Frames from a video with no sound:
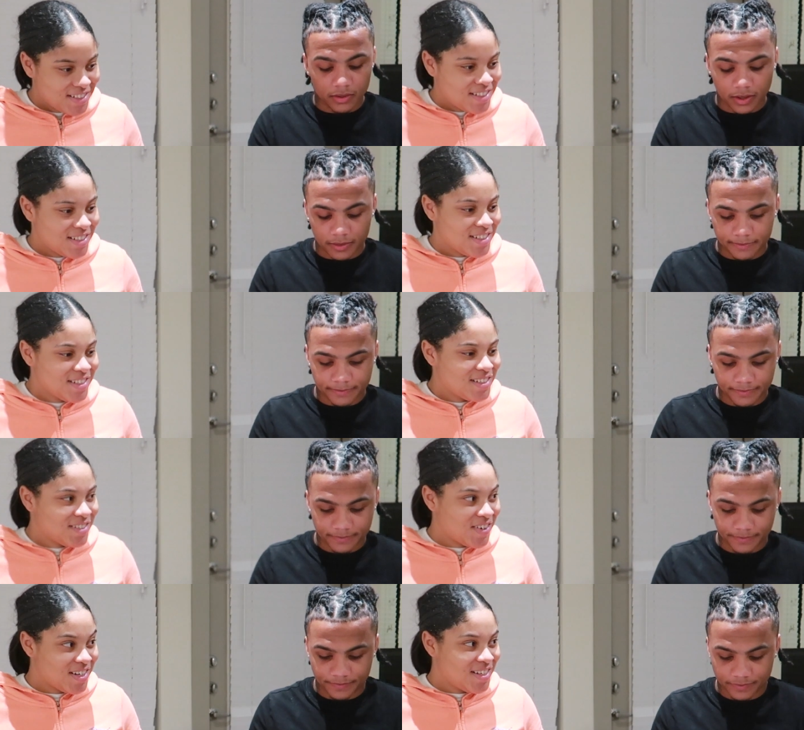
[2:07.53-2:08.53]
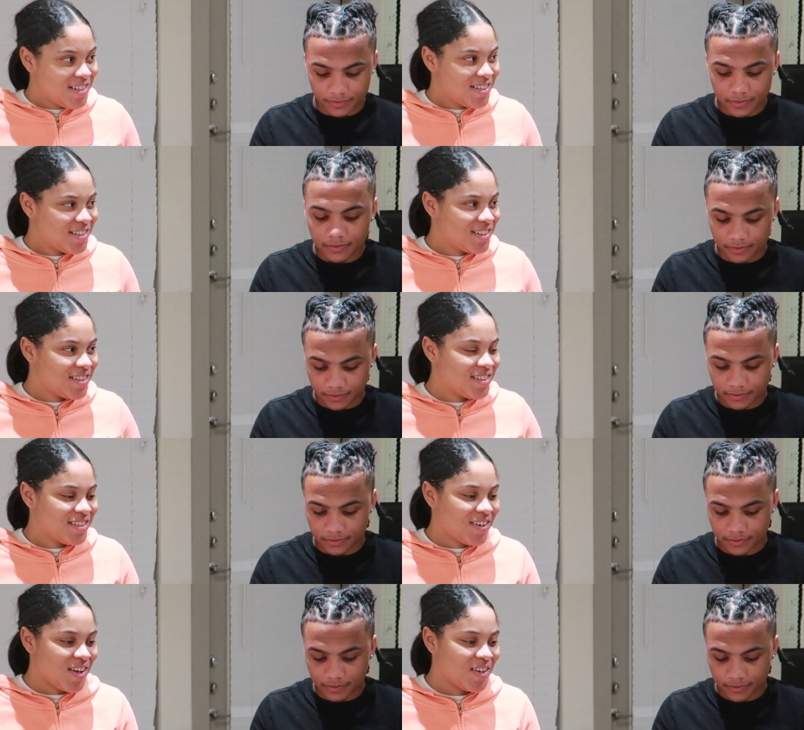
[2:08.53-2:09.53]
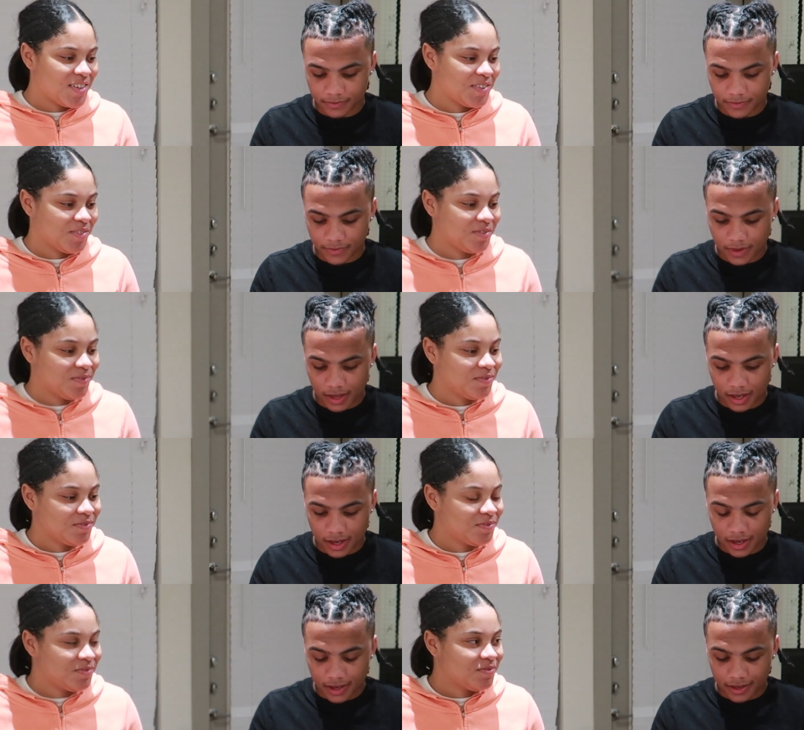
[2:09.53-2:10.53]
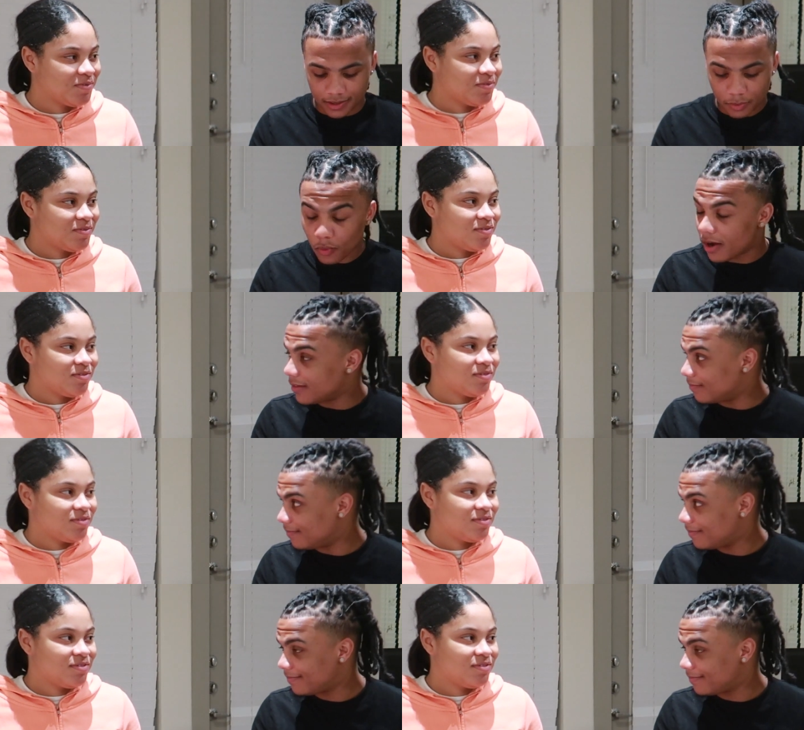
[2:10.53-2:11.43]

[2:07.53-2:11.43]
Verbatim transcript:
Speaker 1: Okay. Ready? Okay.
Speaker 2: Number one.